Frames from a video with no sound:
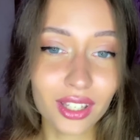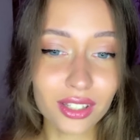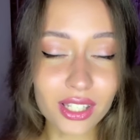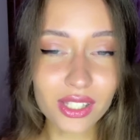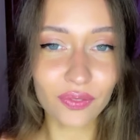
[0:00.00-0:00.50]

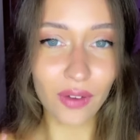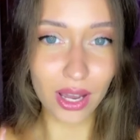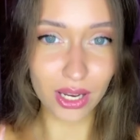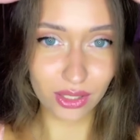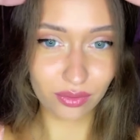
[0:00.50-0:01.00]
That's
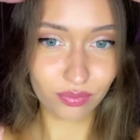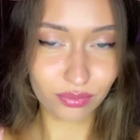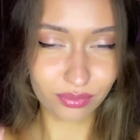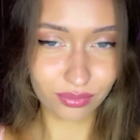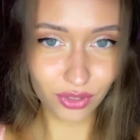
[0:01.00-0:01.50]
fine.
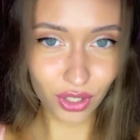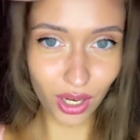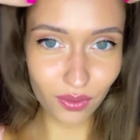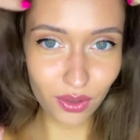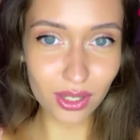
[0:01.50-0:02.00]
You
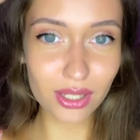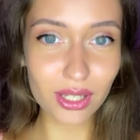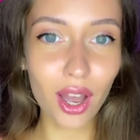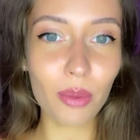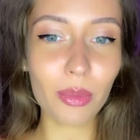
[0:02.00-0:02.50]
have no
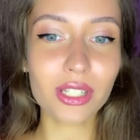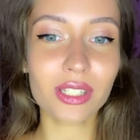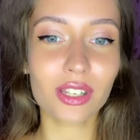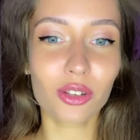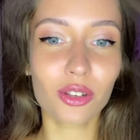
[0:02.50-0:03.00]
idea how much
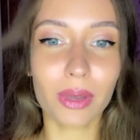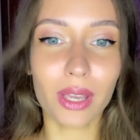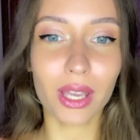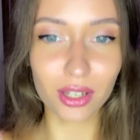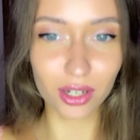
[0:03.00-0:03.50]
is in be
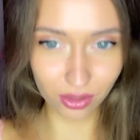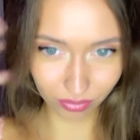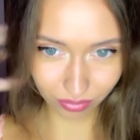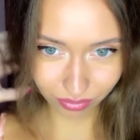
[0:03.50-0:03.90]
in here.